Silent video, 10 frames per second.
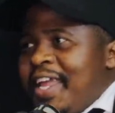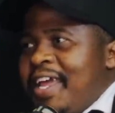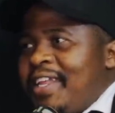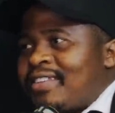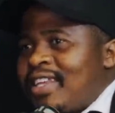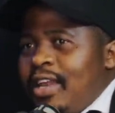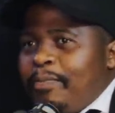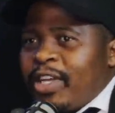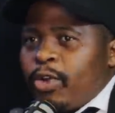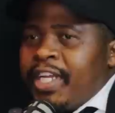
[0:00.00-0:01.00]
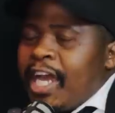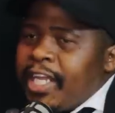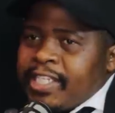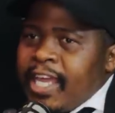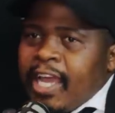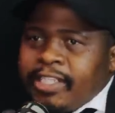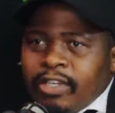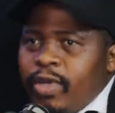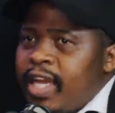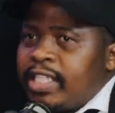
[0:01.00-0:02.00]
Wow, understand? Nice. But on the other
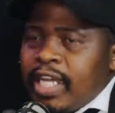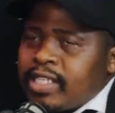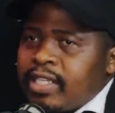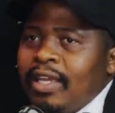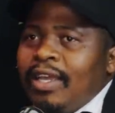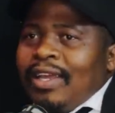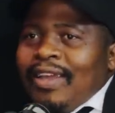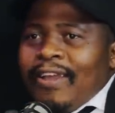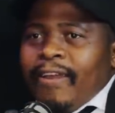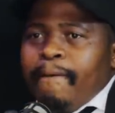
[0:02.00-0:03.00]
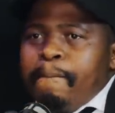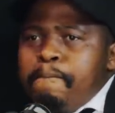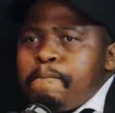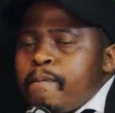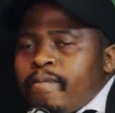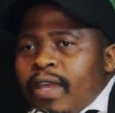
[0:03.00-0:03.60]
side, we are just um,